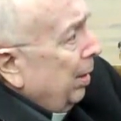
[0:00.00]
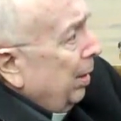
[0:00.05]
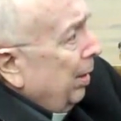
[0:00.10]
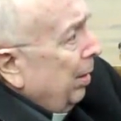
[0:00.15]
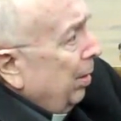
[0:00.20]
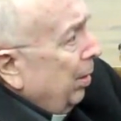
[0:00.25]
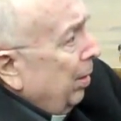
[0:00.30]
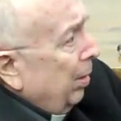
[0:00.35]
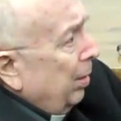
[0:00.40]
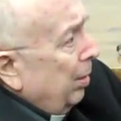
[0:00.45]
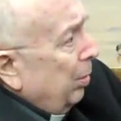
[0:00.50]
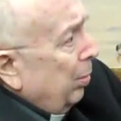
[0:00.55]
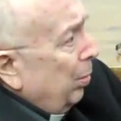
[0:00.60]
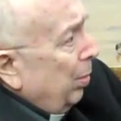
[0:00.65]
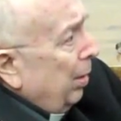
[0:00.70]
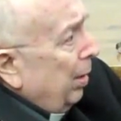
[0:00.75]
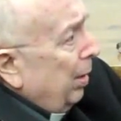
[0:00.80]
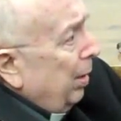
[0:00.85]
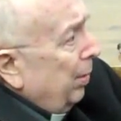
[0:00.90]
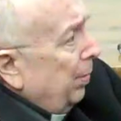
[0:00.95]
in order to
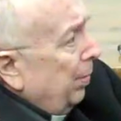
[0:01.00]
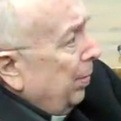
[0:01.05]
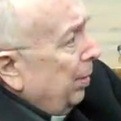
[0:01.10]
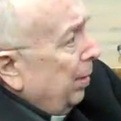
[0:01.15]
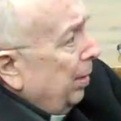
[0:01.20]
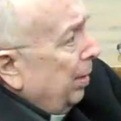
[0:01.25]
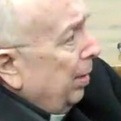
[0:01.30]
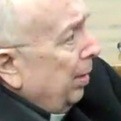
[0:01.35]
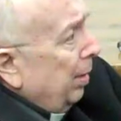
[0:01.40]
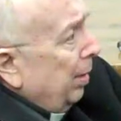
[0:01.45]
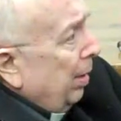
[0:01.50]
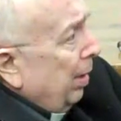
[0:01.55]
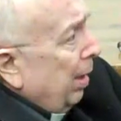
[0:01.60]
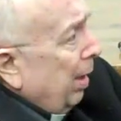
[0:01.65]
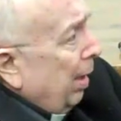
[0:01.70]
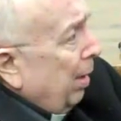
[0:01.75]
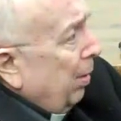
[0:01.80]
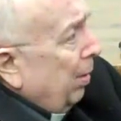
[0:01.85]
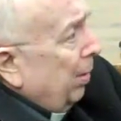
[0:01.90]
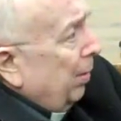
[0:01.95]
live
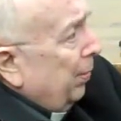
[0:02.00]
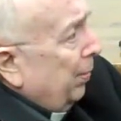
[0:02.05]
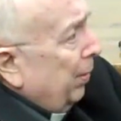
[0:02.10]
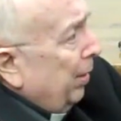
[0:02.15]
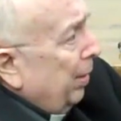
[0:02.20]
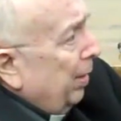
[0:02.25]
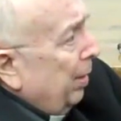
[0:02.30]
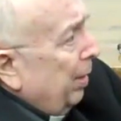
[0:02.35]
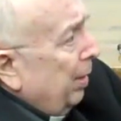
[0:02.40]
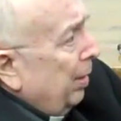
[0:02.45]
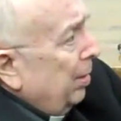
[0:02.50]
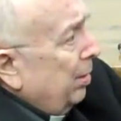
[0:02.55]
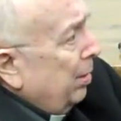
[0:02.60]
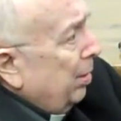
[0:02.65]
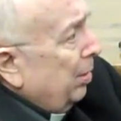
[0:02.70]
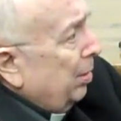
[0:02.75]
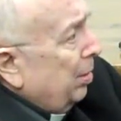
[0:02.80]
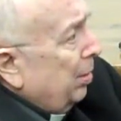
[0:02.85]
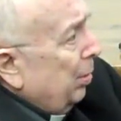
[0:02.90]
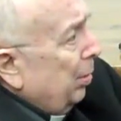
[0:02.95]
our faith in
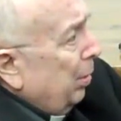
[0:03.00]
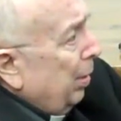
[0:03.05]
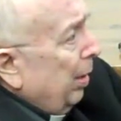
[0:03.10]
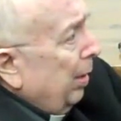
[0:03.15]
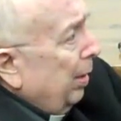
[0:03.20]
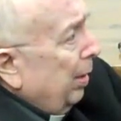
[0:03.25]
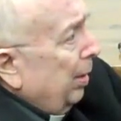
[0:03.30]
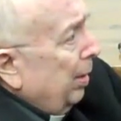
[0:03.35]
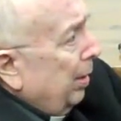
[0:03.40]
such a way